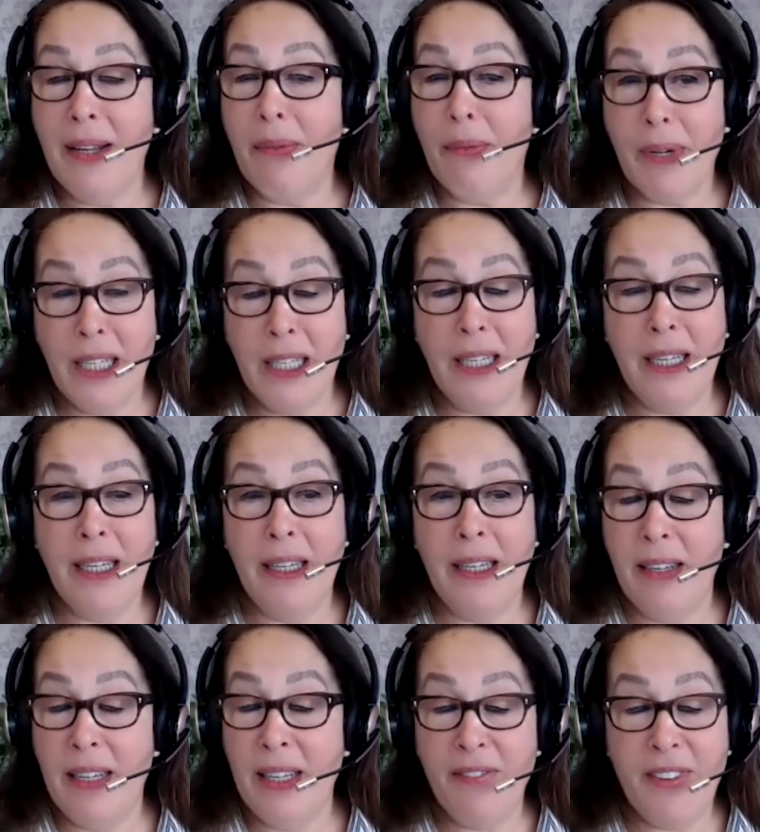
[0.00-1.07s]
and really
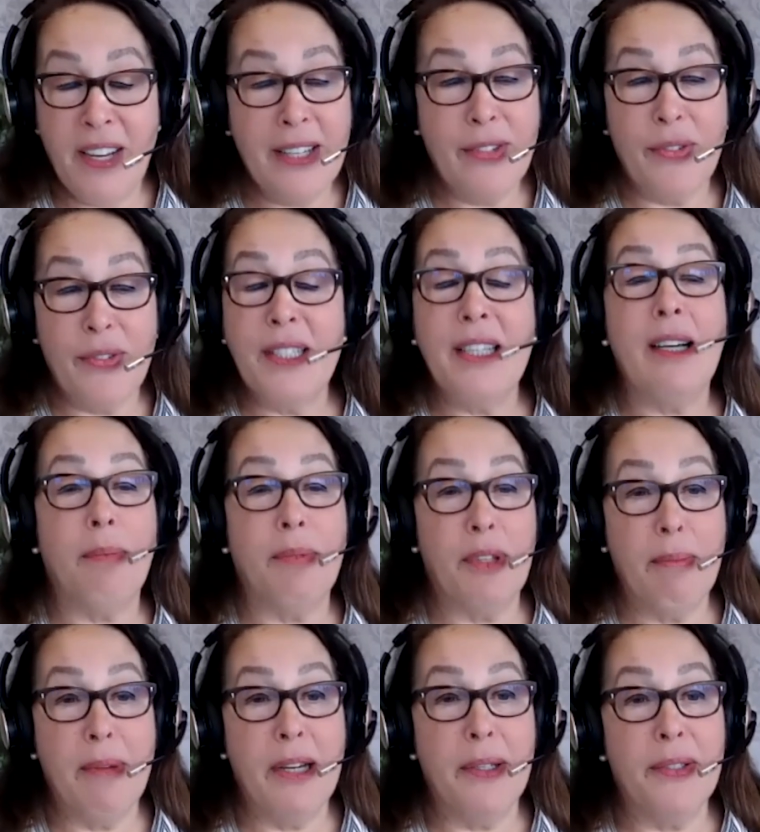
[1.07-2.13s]
need advisors' help the
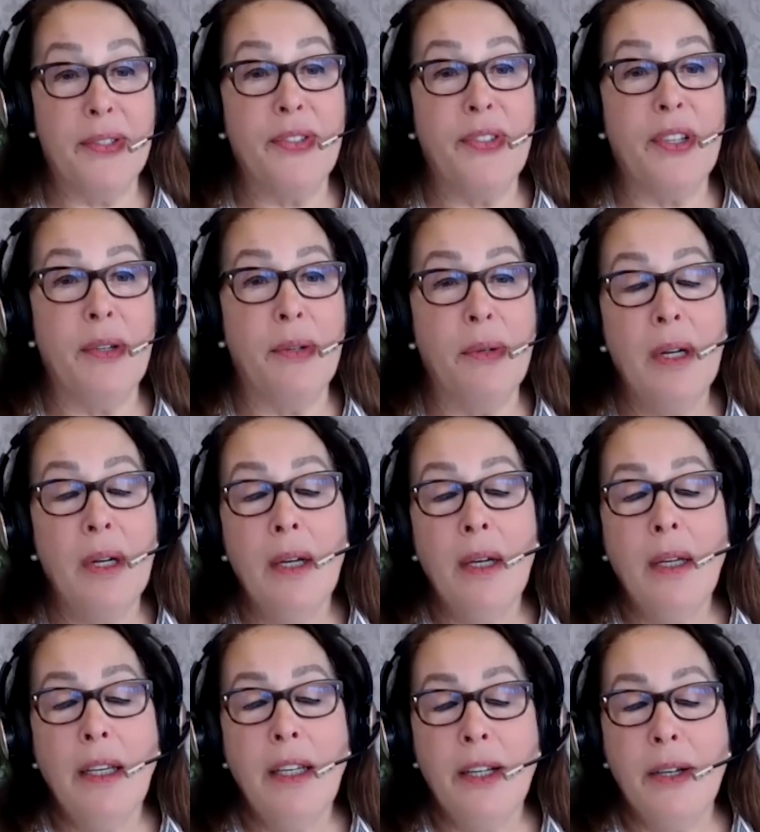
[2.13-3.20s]
most. So,
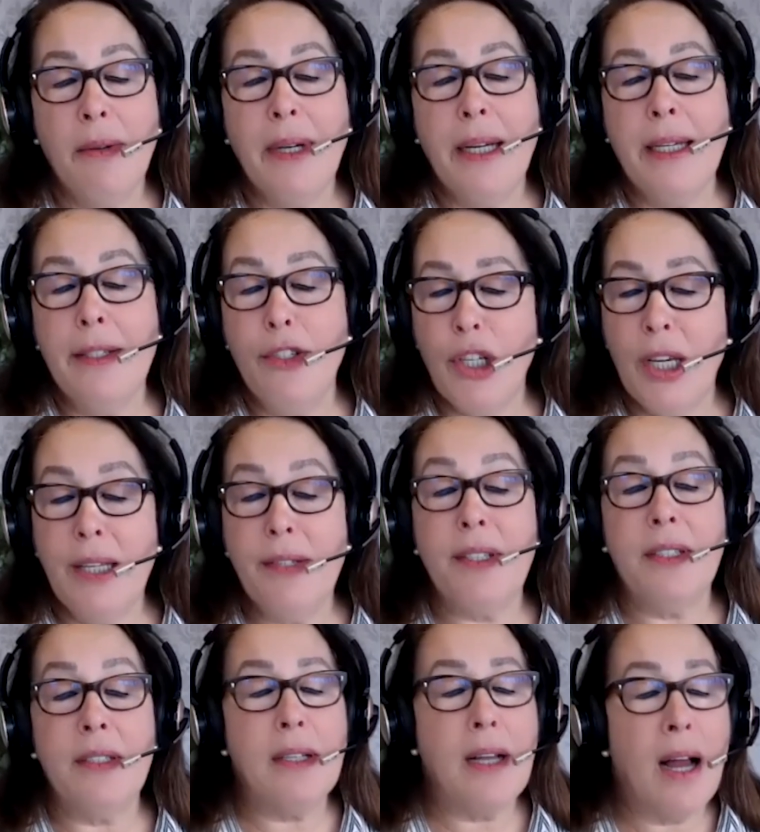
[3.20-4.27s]
in
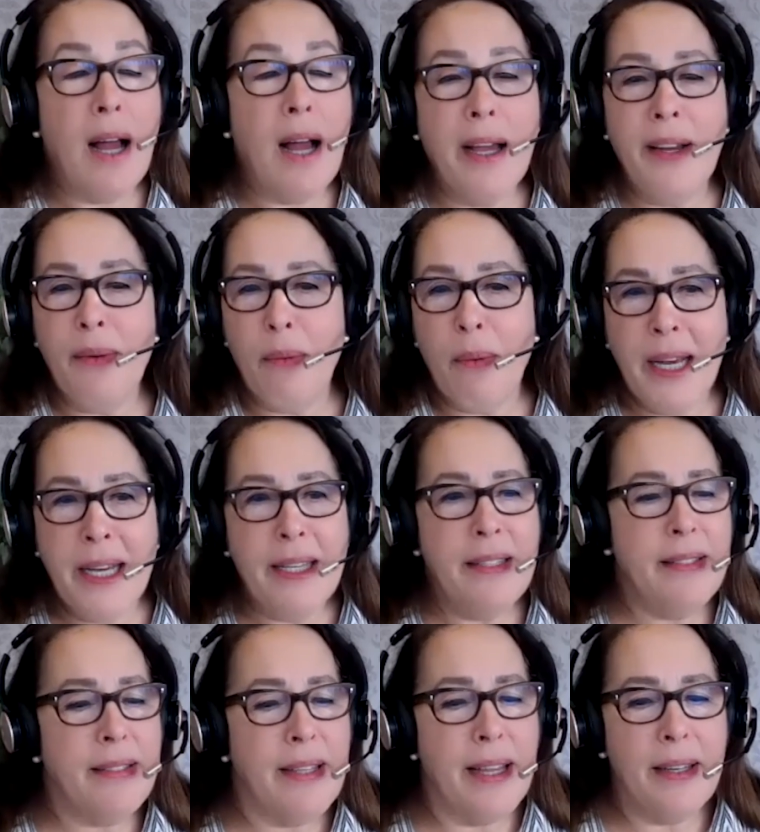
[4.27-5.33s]
gentle, kind
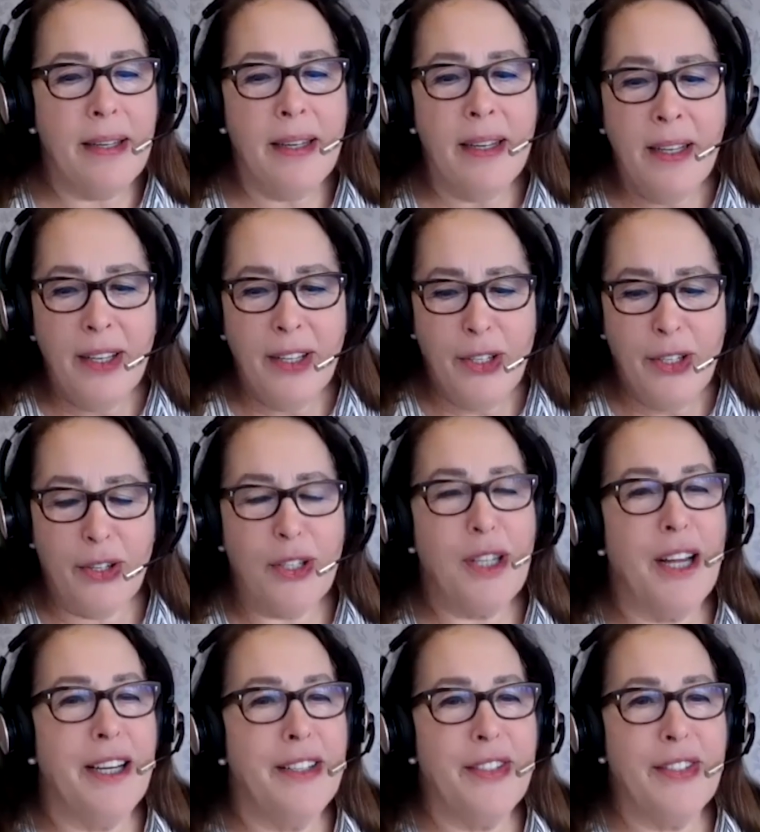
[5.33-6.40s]
ways, let your
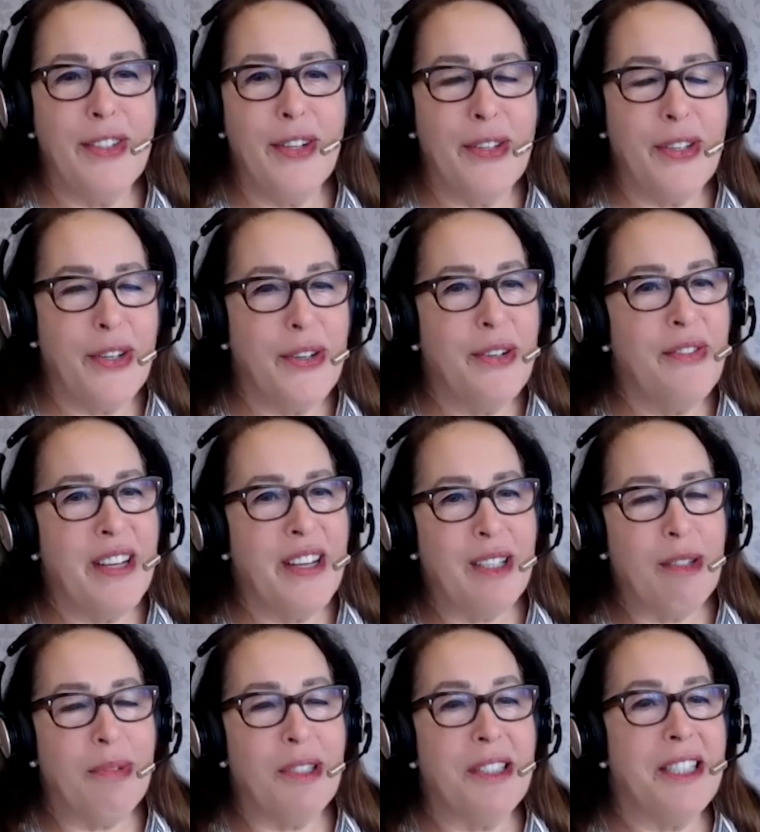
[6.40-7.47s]
clients know that you're
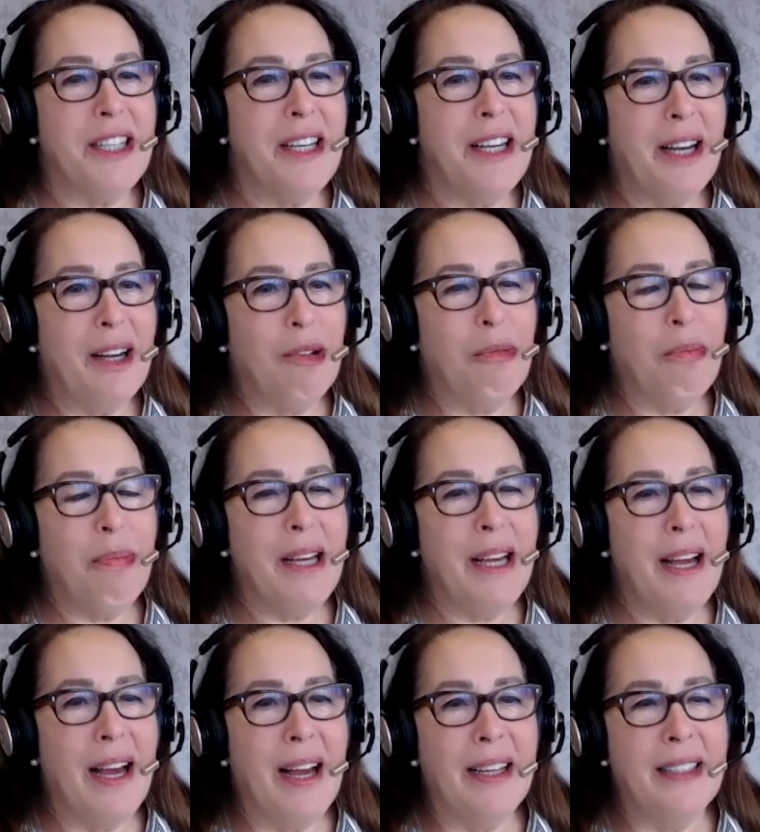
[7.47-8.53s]
available to help.
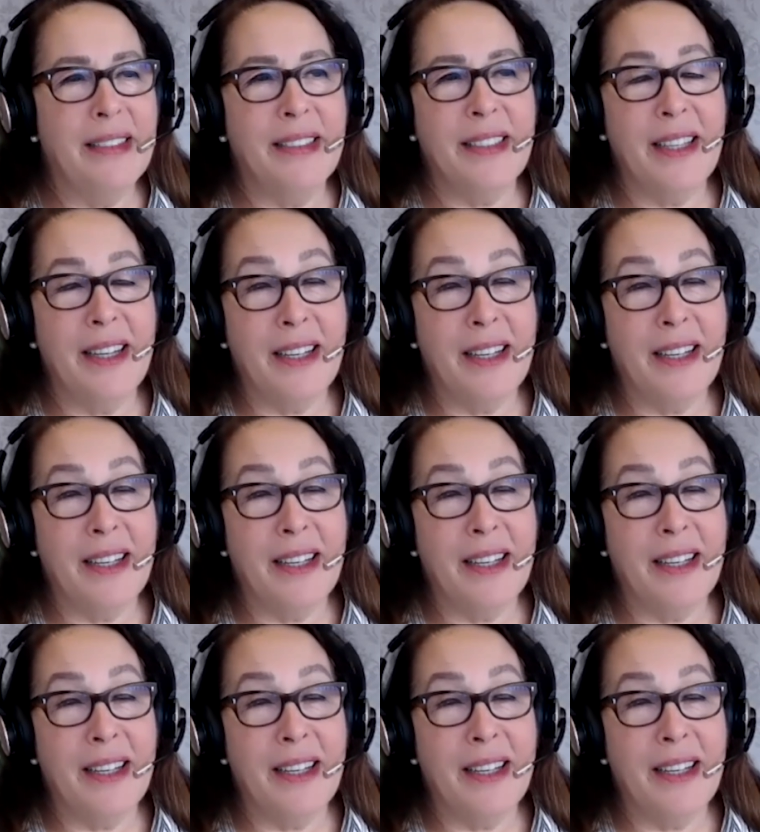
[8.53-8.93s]
And